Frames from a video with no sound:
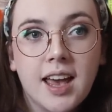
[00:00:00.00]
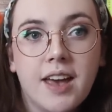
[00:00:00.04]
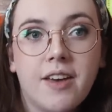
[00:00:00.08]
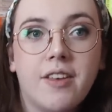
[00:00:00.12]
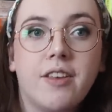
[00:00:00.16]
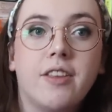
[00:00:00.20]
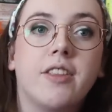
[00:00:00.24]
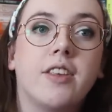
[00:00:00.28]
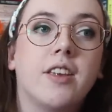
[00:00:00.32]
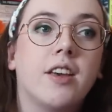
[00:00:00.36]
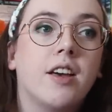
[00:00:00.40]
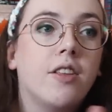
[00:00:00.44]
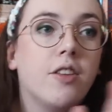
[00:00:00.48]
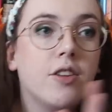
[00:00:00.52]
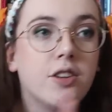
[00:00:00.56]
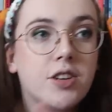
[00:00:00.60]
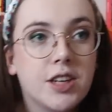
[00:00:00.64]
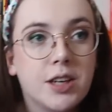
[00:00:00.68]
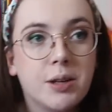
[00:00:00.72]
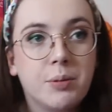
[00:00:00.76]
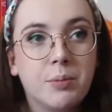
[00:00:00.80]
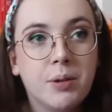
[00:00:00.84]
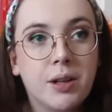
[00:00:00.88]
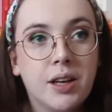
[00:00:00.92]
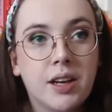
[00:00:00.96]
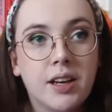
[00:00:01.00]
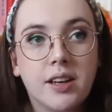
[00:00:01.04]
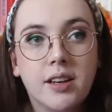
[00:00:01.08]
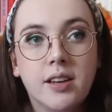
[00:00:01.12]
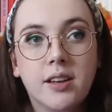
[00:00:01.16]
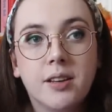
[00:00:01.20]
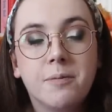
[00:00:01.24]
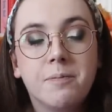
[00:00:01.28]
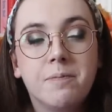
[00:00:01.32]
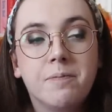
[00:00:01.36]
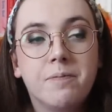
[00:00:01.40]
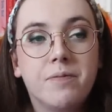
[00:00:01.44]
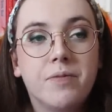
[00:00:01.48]
and in the other
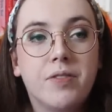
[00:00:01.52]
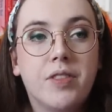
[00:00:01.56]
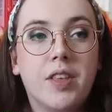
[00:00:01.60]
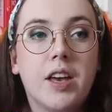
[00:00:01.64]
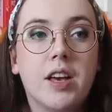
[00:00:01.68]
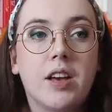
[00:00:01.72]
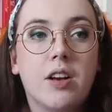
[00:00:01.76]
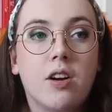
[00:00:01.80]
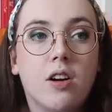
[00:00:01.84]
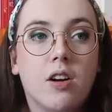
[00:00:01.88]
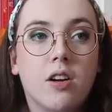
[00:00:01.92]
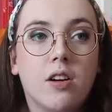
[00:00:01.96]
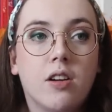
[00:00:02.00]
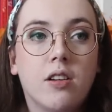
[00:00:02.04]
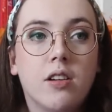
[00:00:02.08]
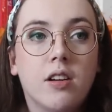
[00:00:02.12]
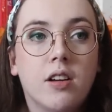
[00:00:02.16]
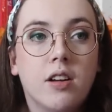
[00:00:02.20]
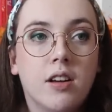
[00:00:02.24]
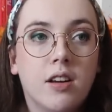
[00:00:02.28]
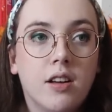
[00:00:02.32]
timeline, they are